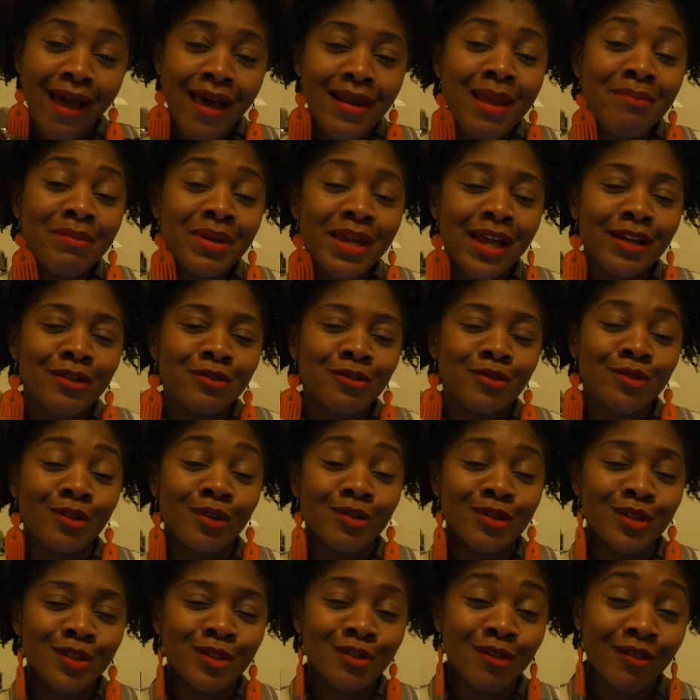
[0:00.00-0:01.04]
Let me get you
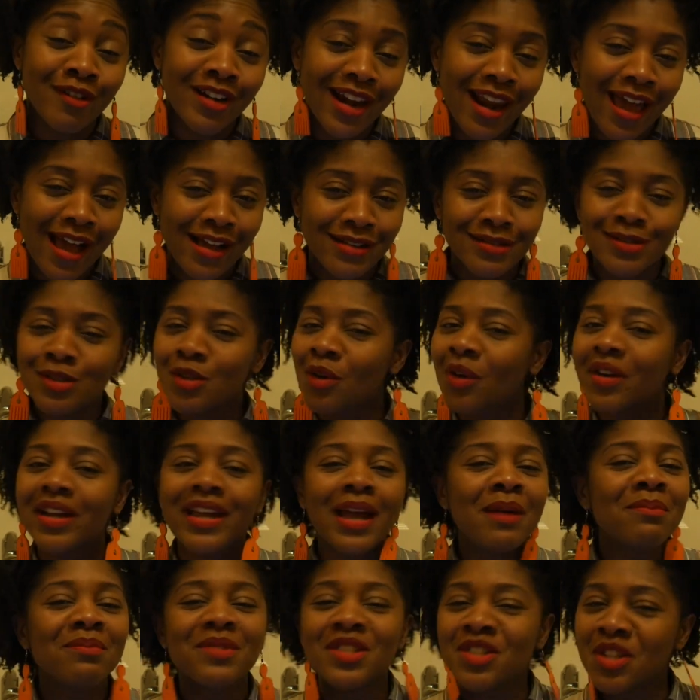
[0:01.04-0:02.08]
something to relax. Don't
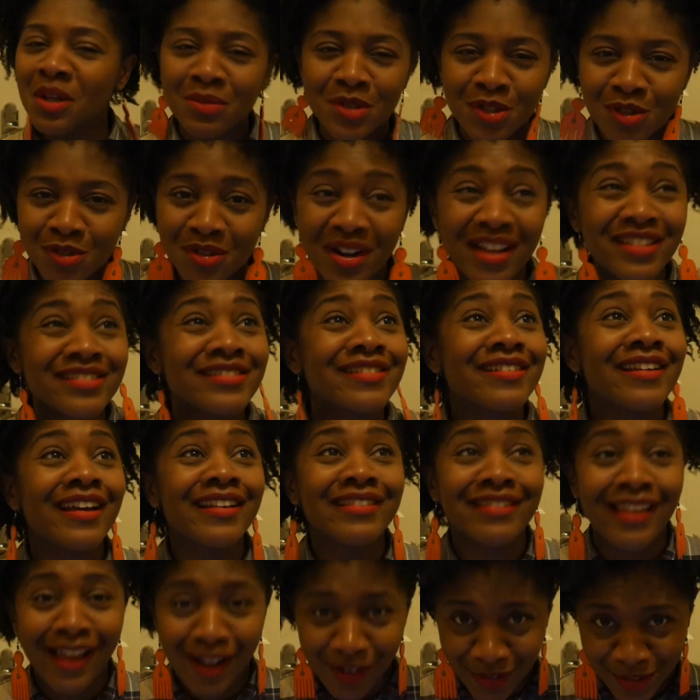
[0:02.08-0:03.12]
get me something to relax.
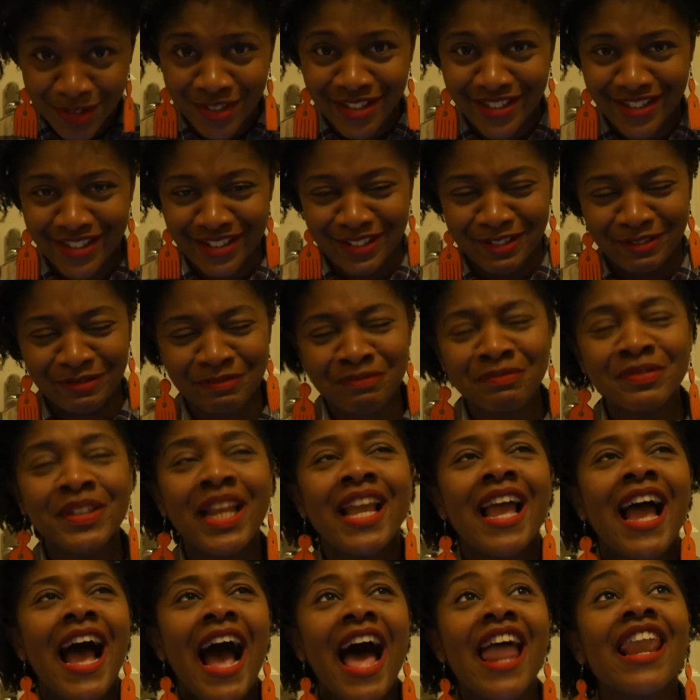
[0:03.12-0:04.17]
Get out.
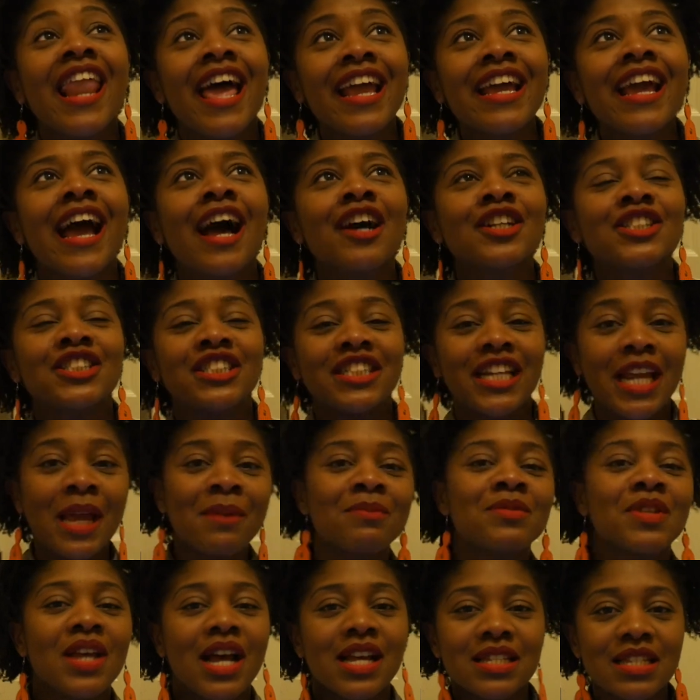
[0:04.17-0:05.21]
I like how she
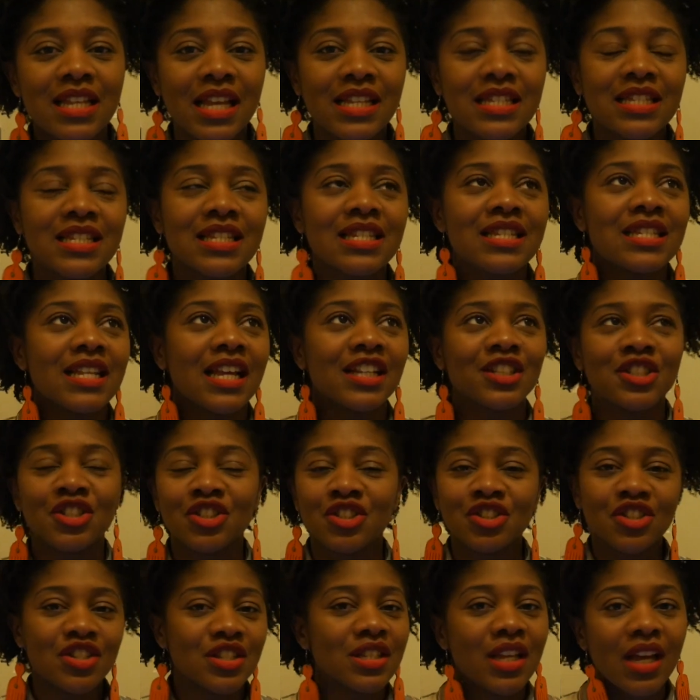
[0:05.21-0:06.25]
came to her senses and she
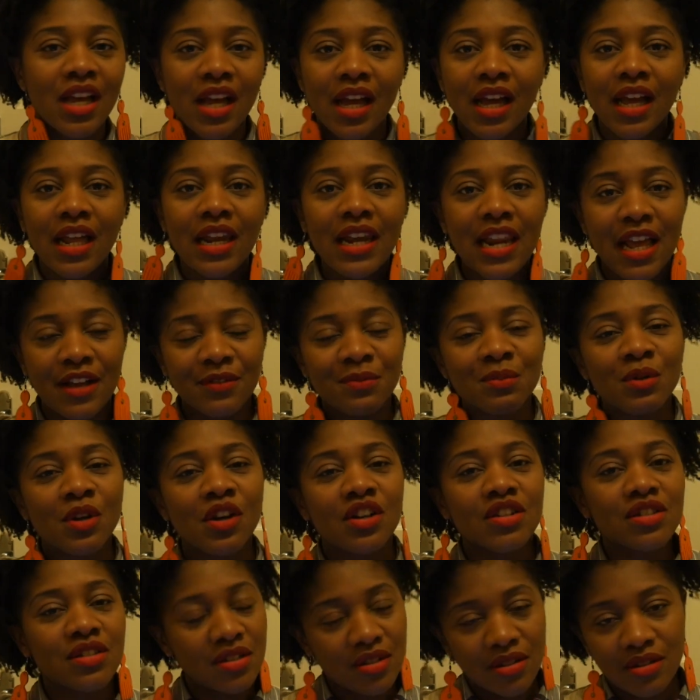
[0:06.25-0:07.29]
just left,
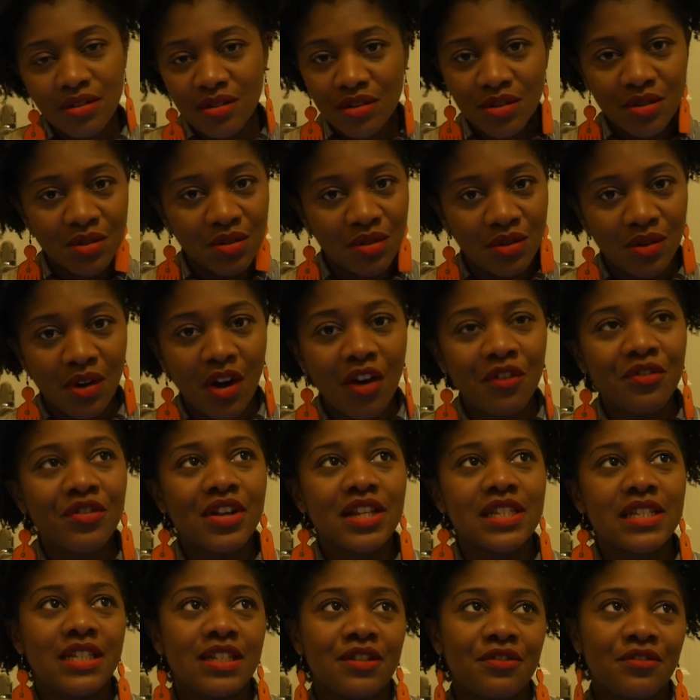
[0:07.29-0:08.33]
because, you know,
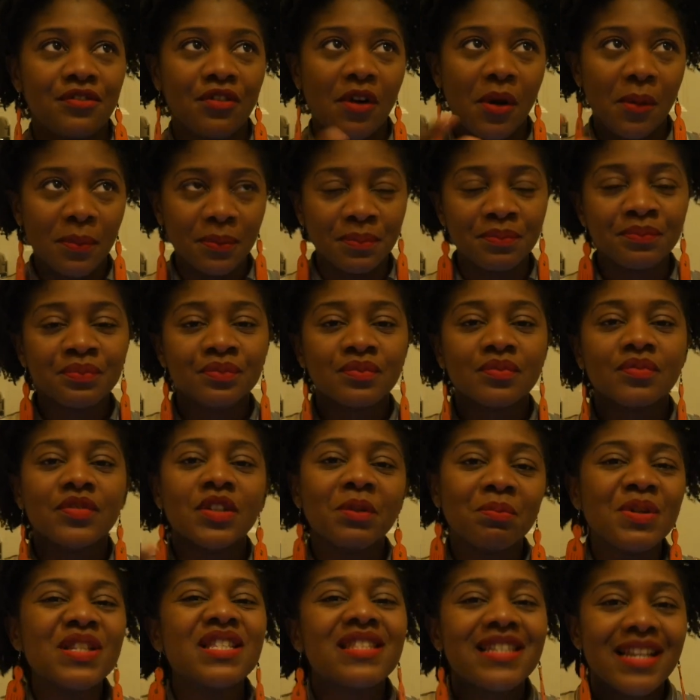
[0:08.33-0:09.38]
obviously from
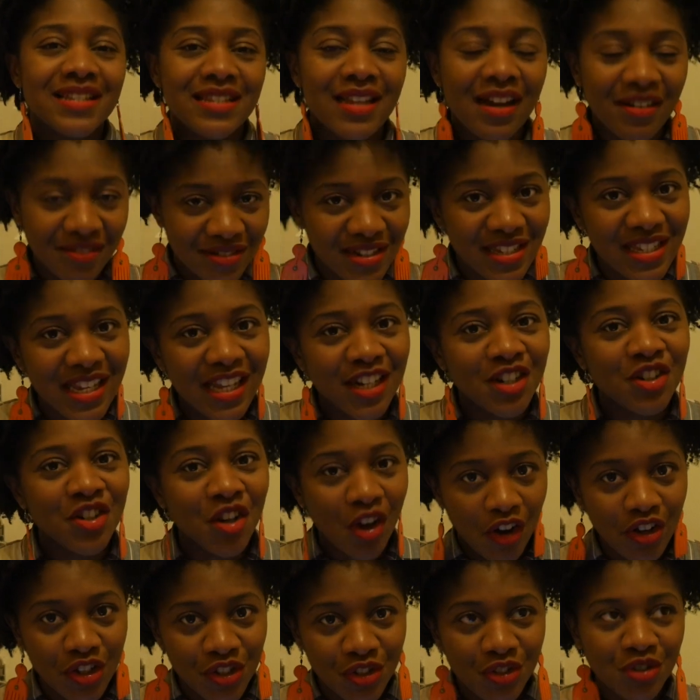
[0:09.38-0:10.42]
the business Adaeze
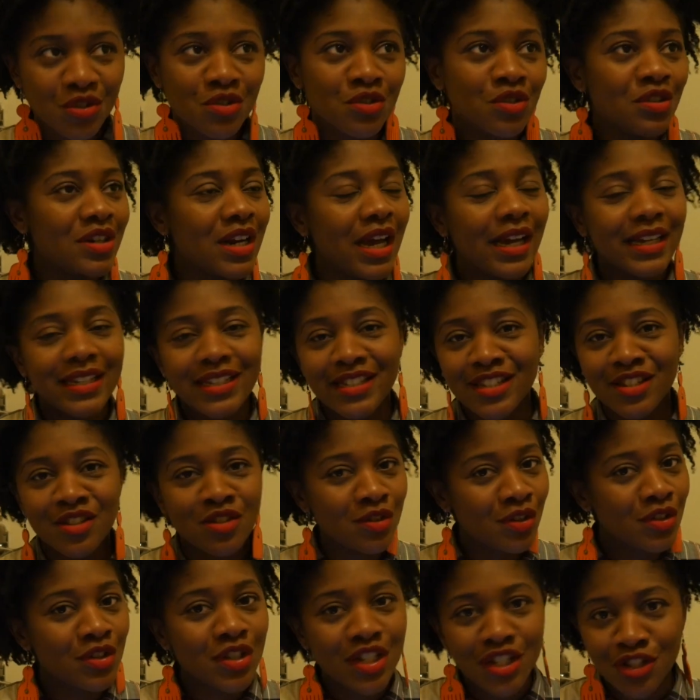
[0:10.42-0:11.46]
does, you know that he's
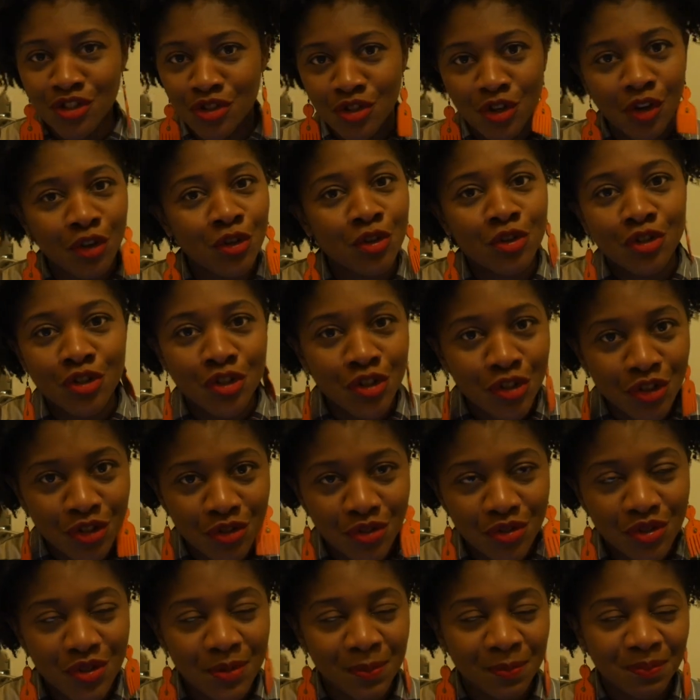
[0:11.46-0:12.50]
not good
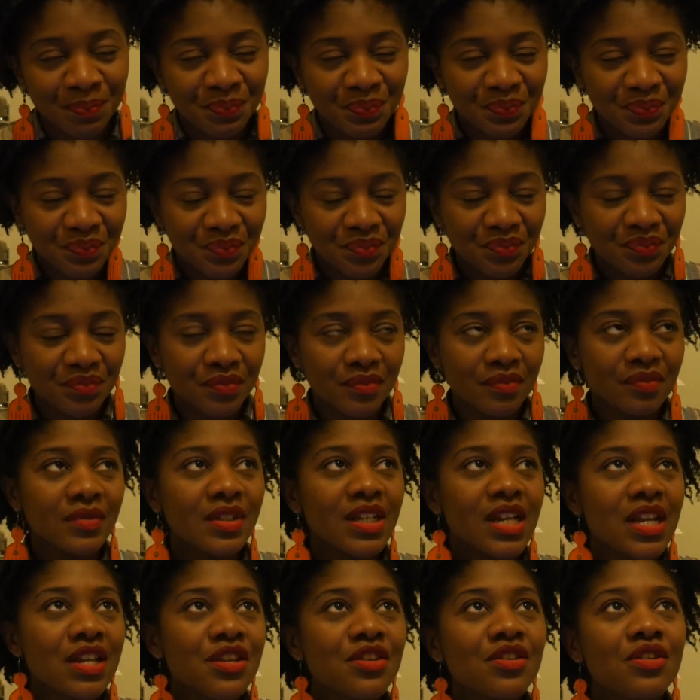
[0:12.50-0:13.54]
news,
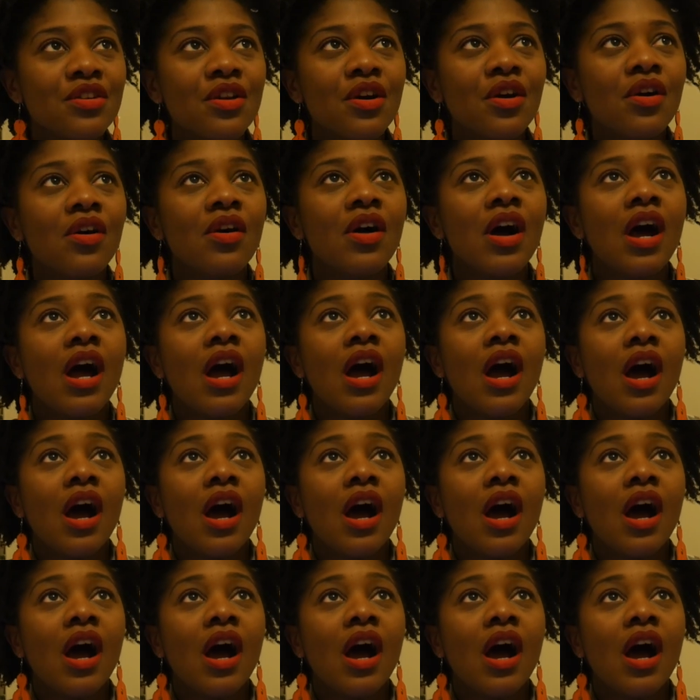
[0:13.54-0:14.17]
you know.